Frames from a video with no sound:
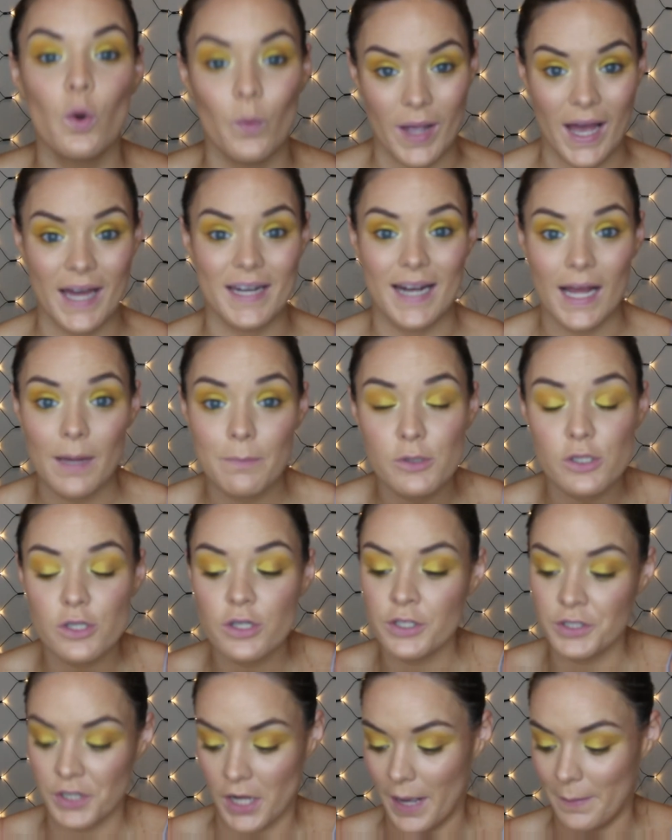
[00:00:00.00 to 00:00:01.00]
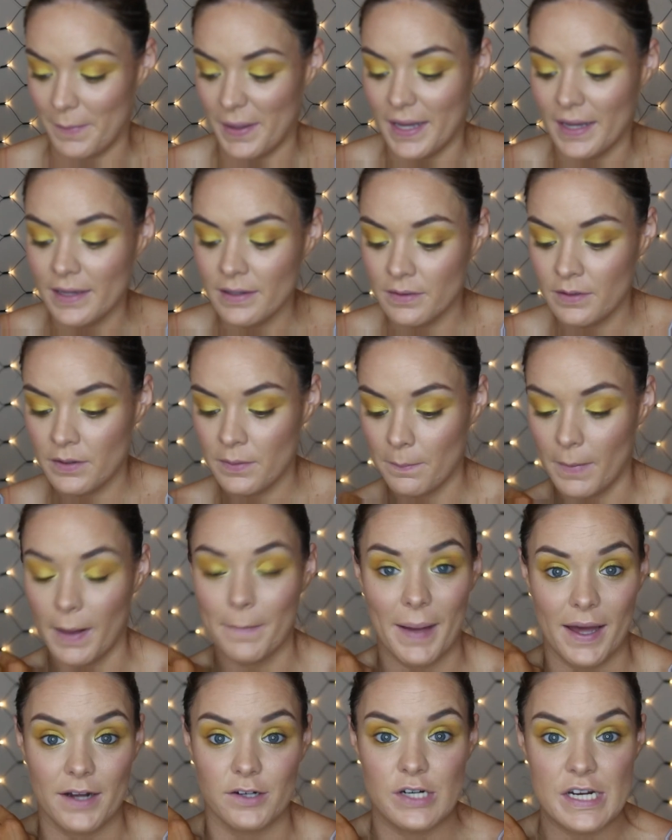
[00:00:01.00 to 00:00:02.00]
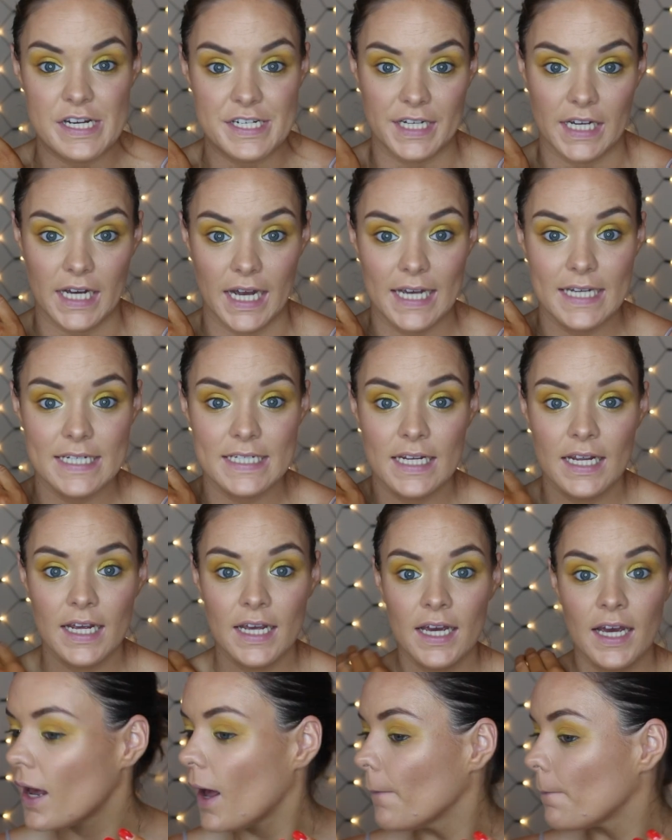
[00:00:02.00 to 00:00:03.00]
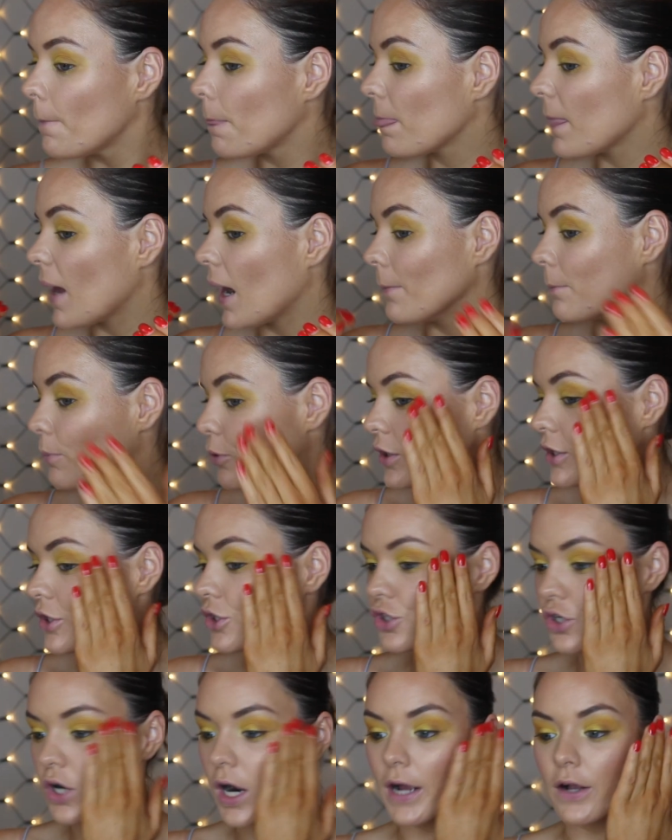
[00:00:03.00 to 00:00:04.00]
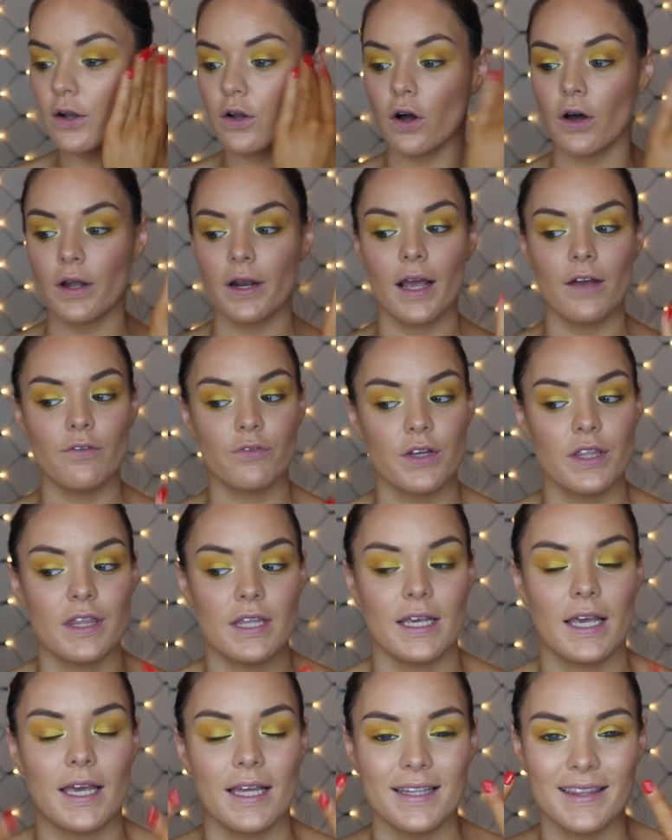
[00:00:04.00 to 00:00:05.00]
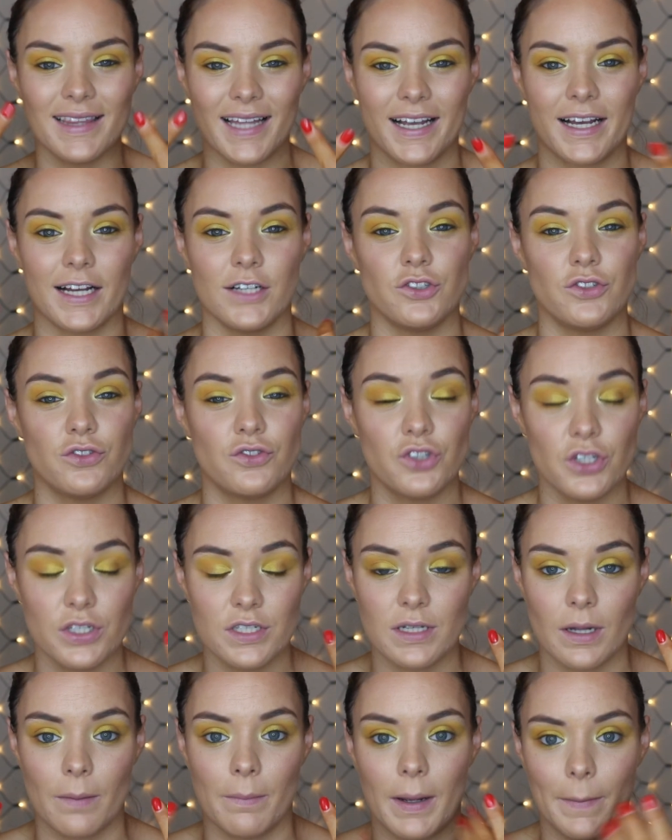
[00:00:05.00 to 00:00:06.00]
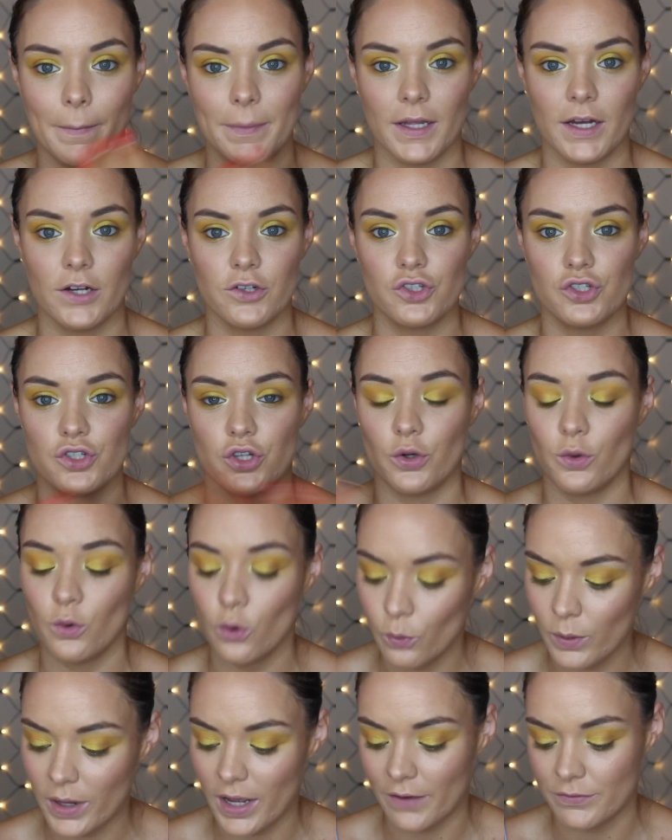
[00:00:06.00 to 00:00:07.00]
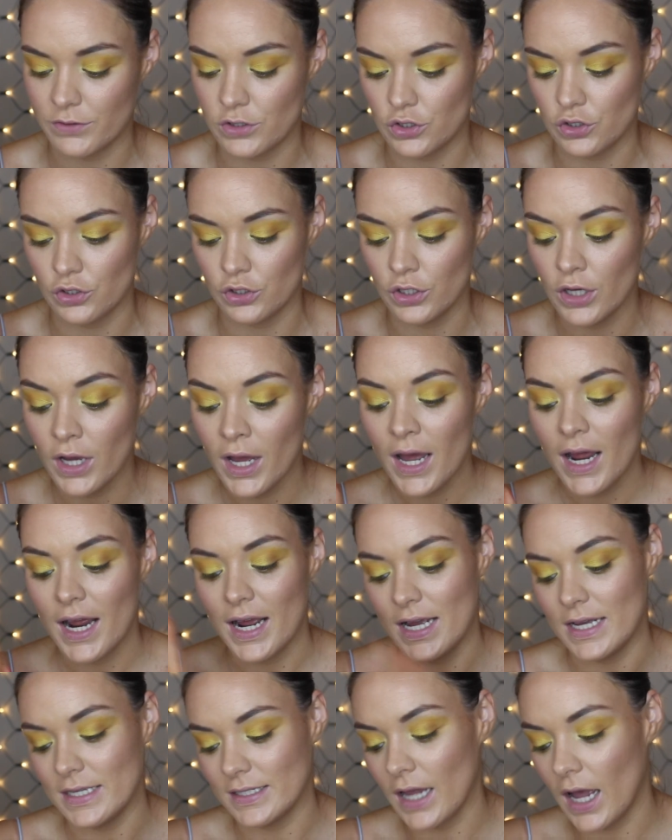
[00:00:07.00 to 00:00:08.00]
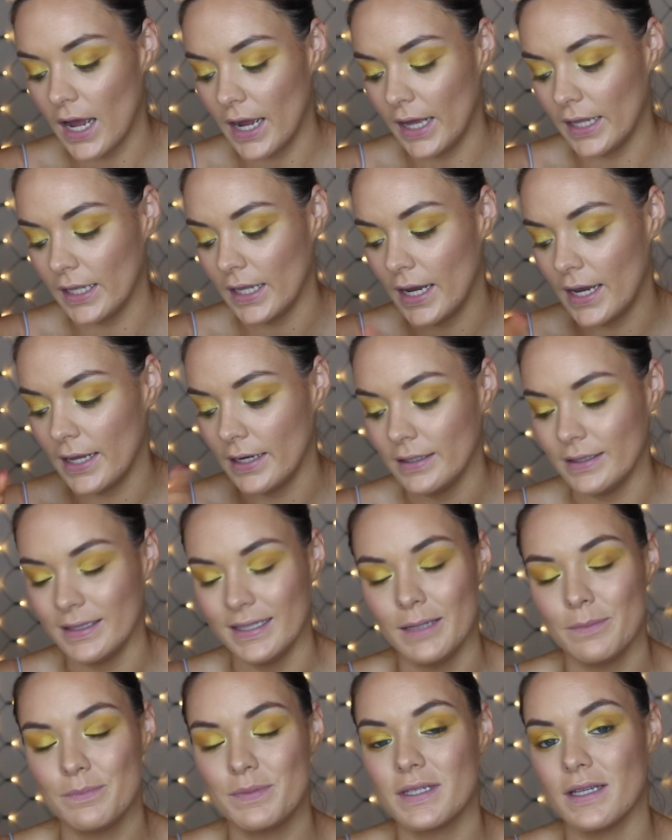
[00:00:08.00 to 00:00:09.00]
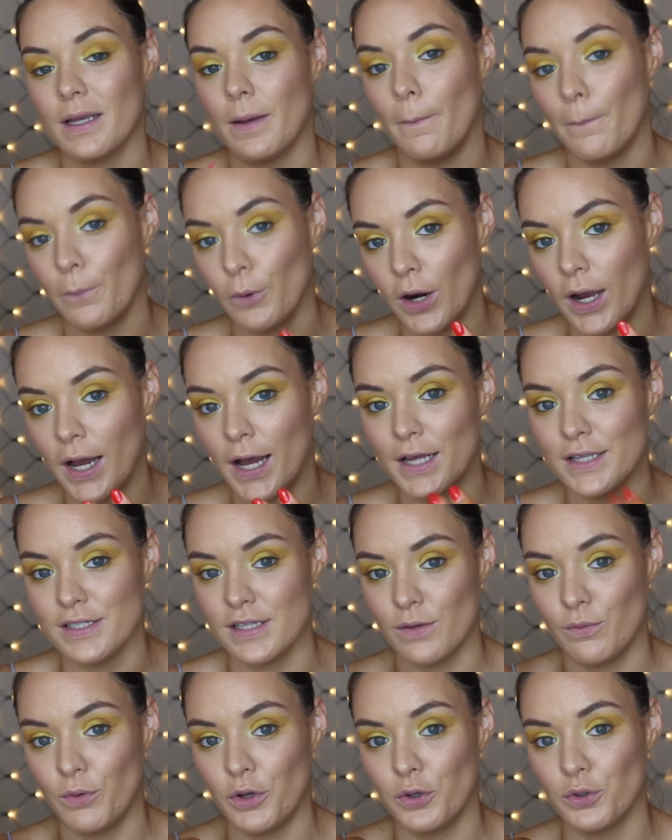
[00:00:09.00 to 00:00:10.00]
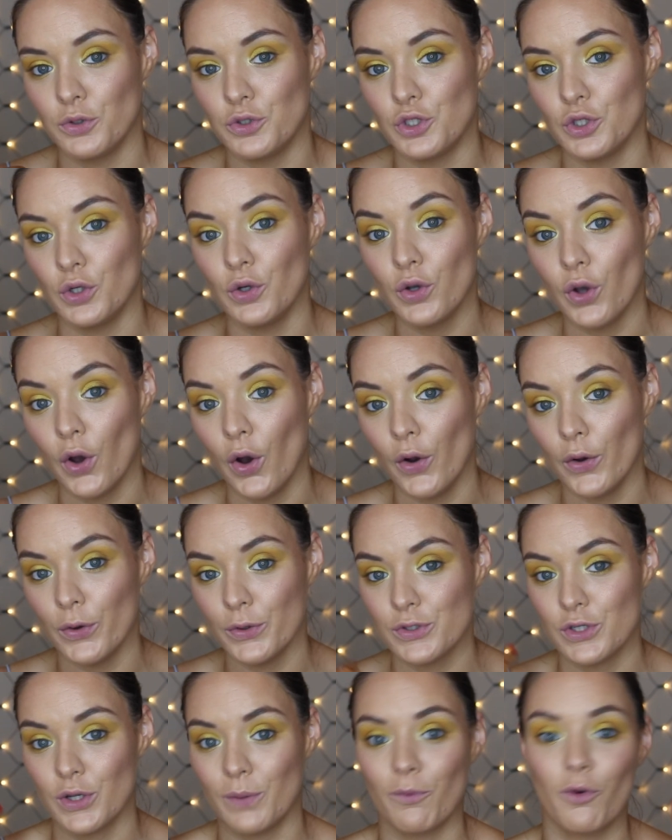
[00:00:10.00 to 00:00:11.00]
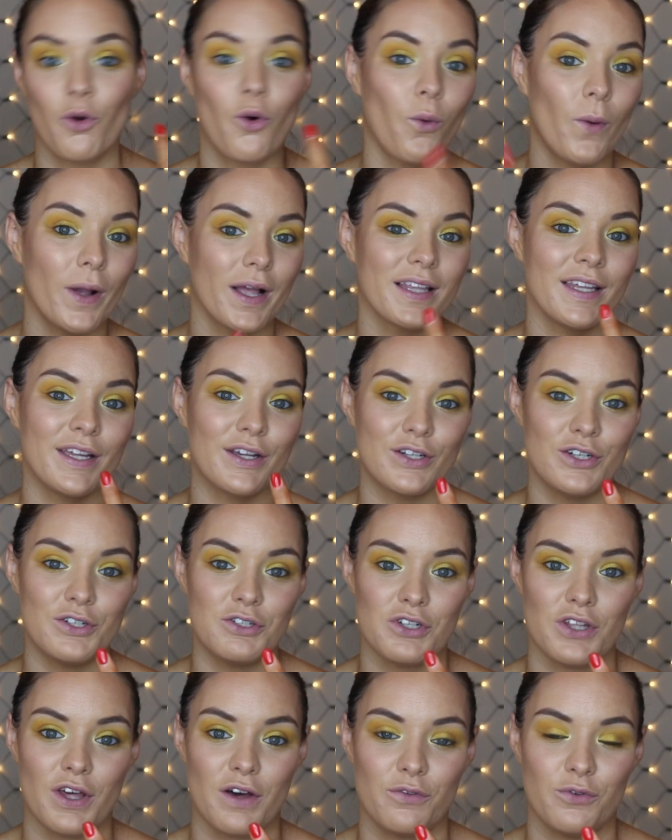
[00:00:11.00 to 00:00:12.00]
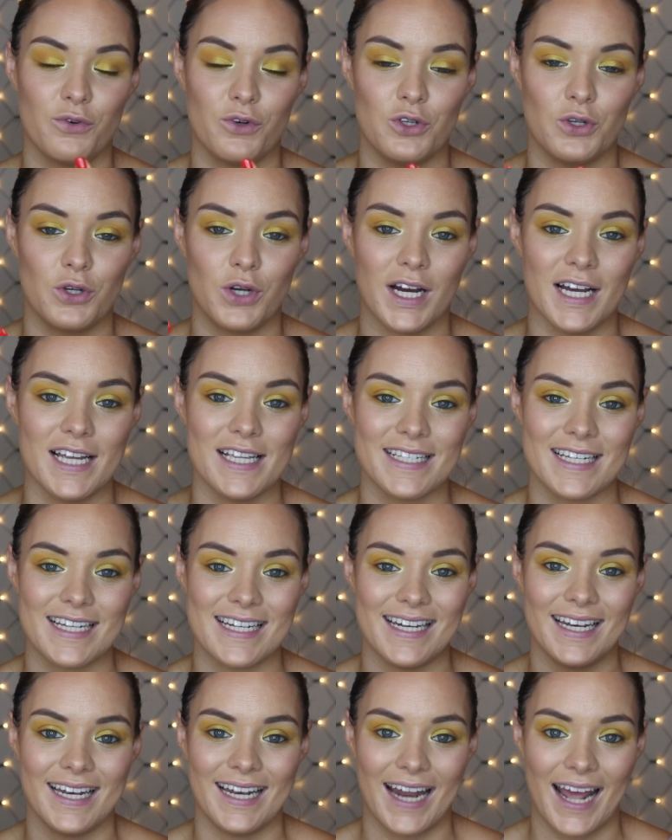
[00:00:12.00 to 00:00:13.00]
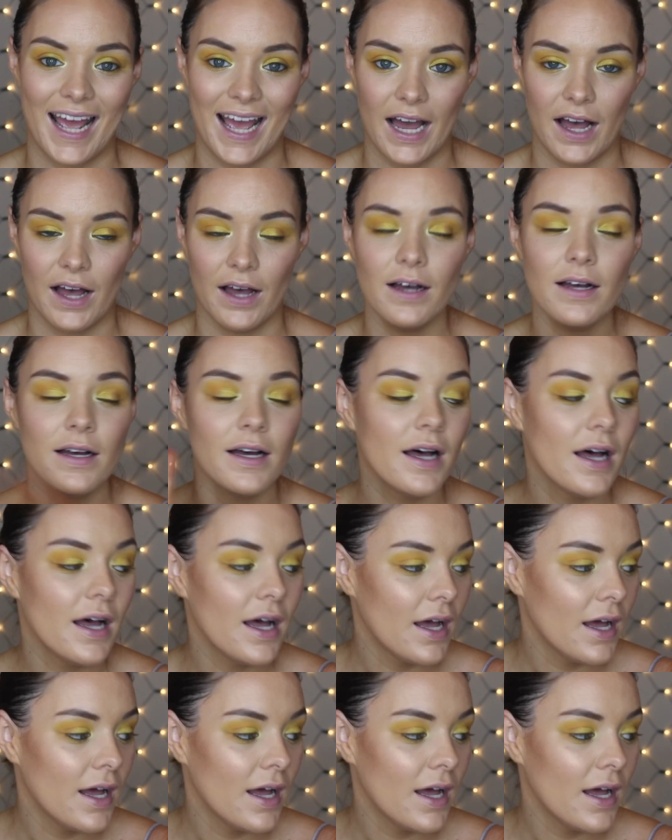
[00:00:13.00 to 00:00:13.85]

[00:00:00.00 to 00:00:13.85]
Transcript: we had an absolute nightmare. My battery died. I'm pretty sure I got everything in, like I just done my blush, so all we have to do is highlight lips and brows and we're good to go. So I'm quickly going to do that for you guys I